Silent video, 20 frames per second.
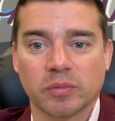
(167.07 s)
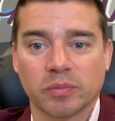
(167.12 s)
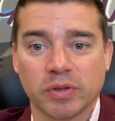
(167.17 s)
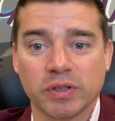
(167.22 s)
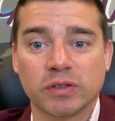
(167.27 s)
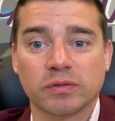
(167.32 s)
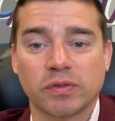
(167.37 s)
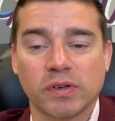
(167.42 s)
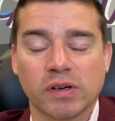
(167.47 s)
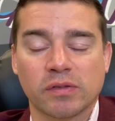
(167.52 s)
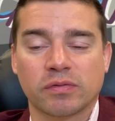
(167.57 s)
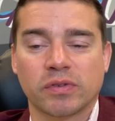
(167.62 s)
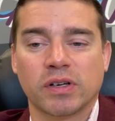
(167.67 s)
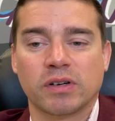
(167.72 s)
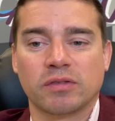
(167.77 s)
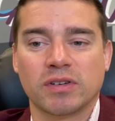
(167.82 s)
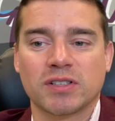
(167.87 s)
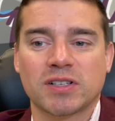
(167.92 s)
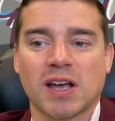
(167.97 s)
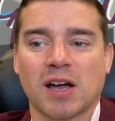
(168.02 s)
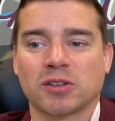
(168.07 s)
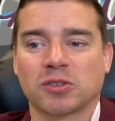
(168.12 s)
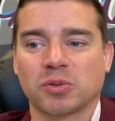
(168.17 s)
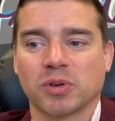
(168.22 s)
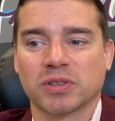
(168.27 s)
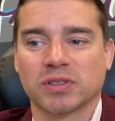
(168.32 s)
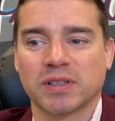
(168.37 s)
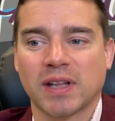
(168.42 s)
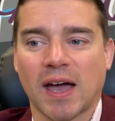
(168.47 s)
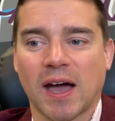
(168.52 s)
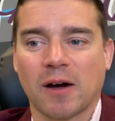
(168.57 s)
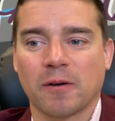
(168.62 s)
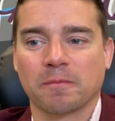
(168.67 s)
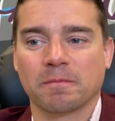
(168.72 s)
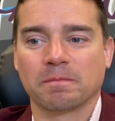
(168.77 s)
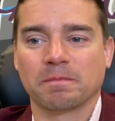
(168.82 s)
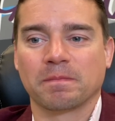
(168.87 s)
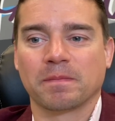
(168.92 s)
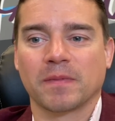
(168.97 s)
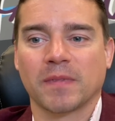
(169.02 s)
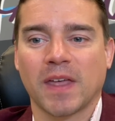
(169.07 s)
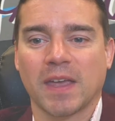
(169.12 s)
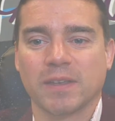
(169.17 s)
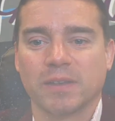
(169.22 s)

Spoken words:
Please feel free to reach out to us now. Thank